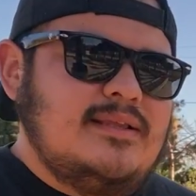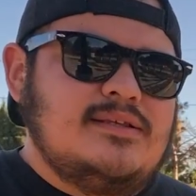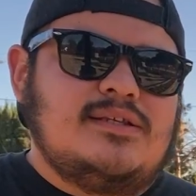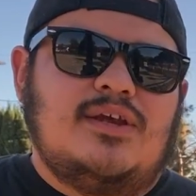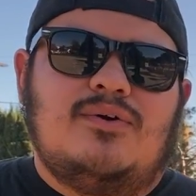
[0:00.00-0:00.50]

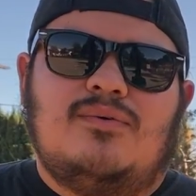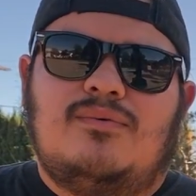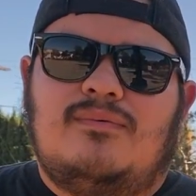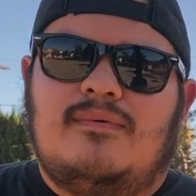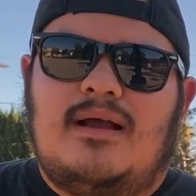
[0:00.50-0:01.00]

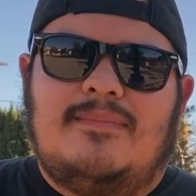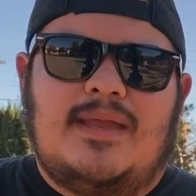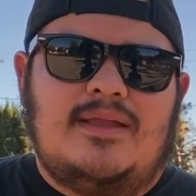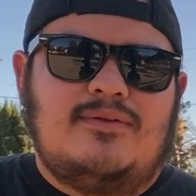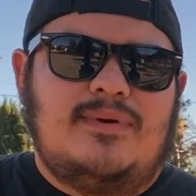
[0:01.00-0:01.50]
so I'm
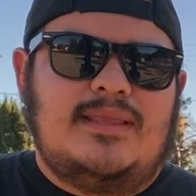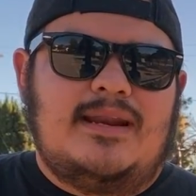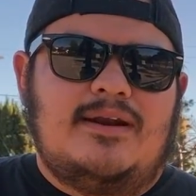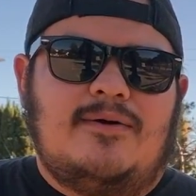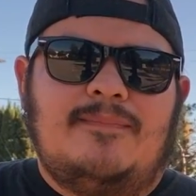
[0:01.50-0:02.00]
not doing that
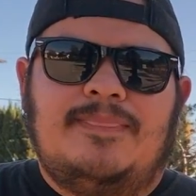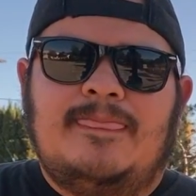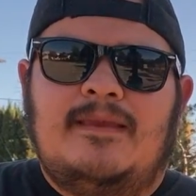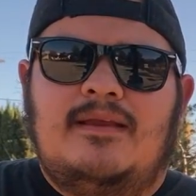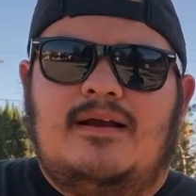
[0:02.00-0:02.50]
at
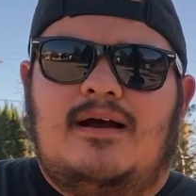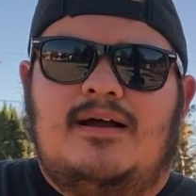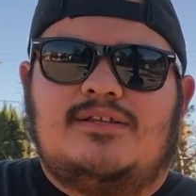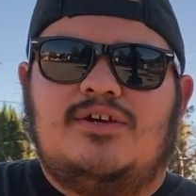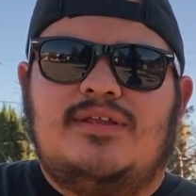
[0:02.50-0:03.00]

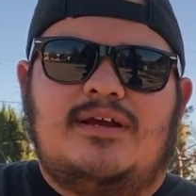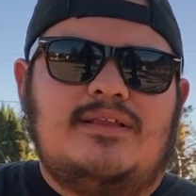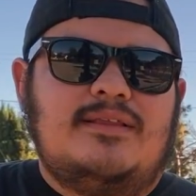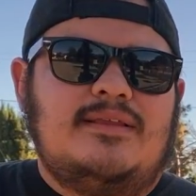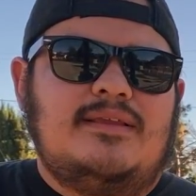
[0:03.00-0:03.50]
all. Turned it
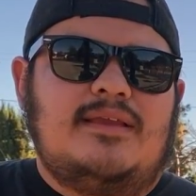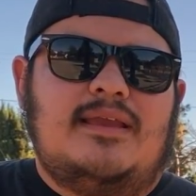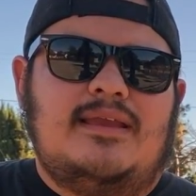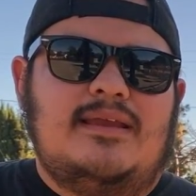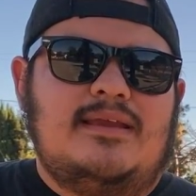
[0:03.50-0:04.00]
on,
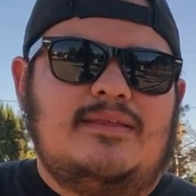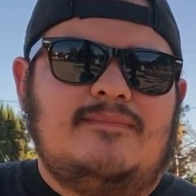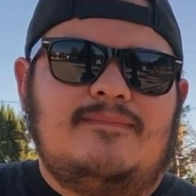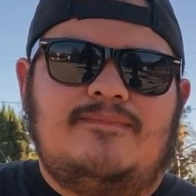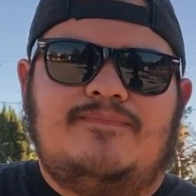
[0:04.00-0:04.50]

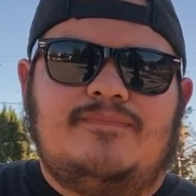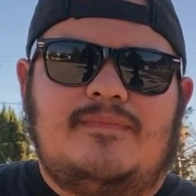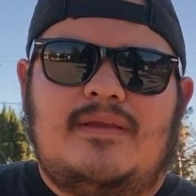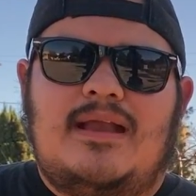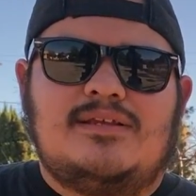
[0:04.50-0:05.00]
and
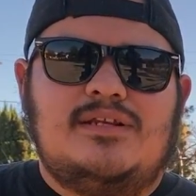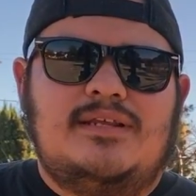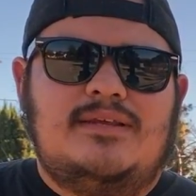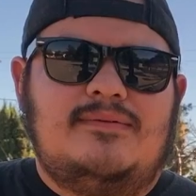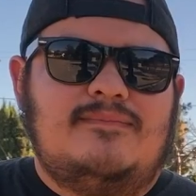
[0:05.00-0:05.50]

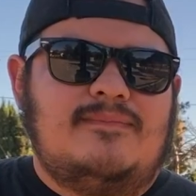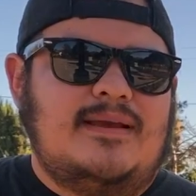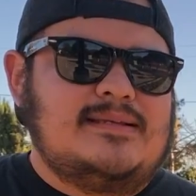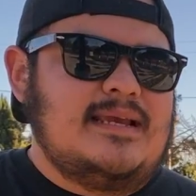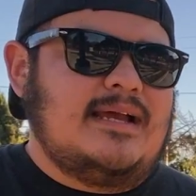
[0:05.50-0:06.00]
actually
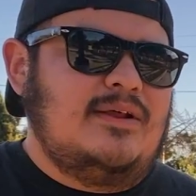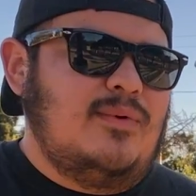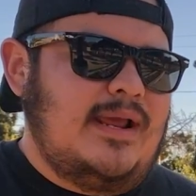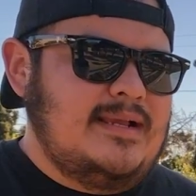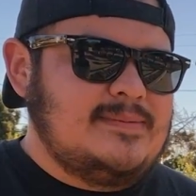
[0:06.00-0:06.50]
exactly
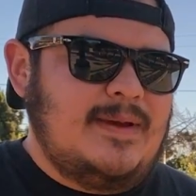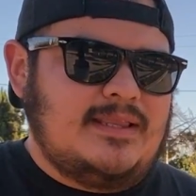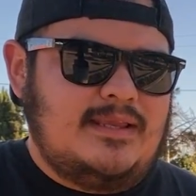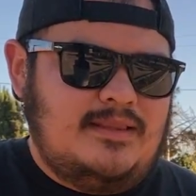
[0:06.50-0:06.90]
what I expected.